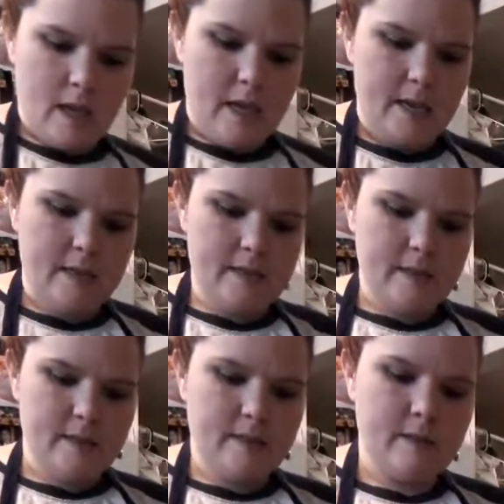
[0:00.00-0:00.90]
and
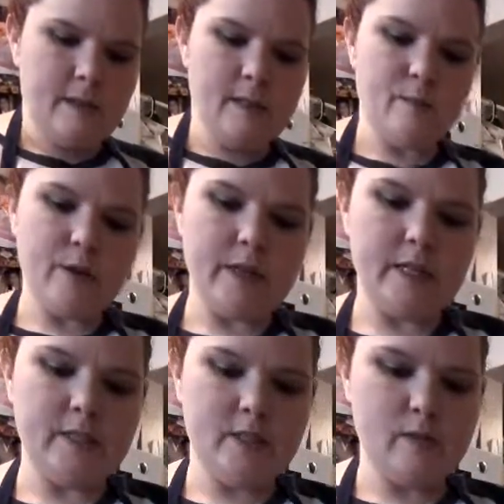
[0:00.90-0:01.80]
get them
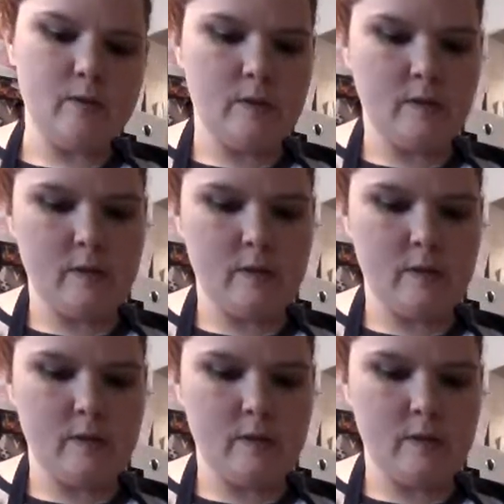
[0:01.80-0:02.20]
ready to...